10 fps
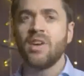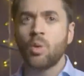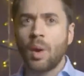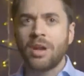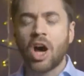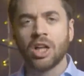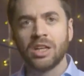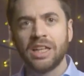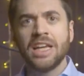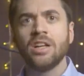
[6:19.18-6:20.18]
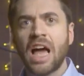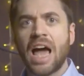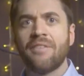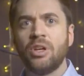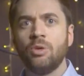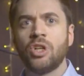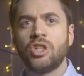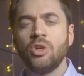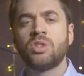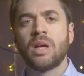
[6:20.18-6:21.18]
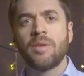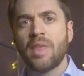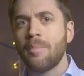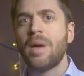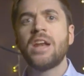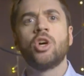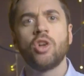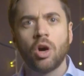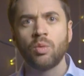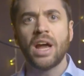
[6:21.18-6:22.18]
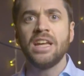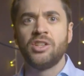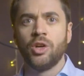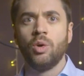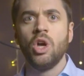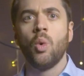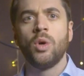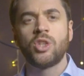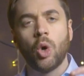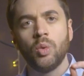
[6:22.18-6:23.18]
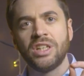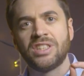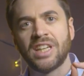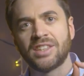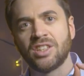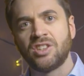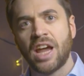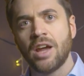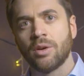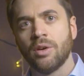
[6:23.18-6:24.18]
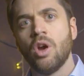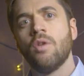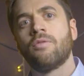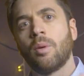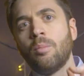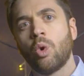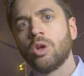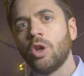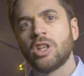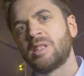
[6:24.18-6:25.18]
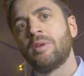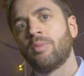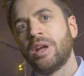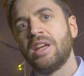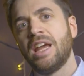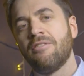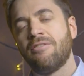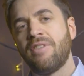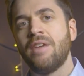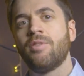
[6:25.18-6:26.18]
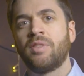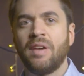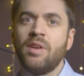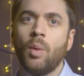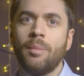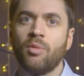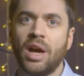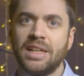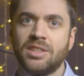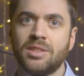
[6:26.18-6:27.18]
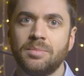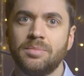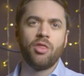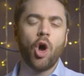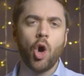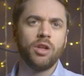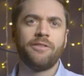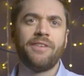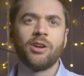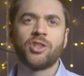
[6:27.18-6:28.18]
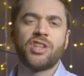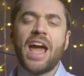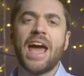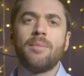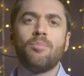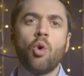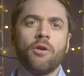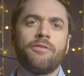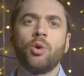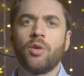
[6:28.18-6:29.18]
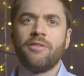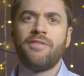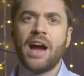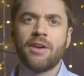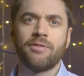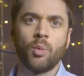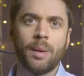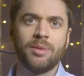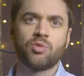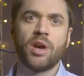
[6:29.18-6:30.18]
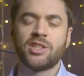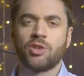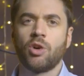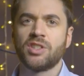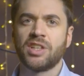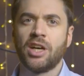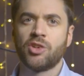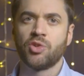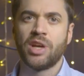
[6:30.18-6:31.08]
women a legal avenue to do something that men could already do, which only set the standard for more laws to be written in favor of giving women rights. The whole affair just added more fuel to the fire for women's rights across the country,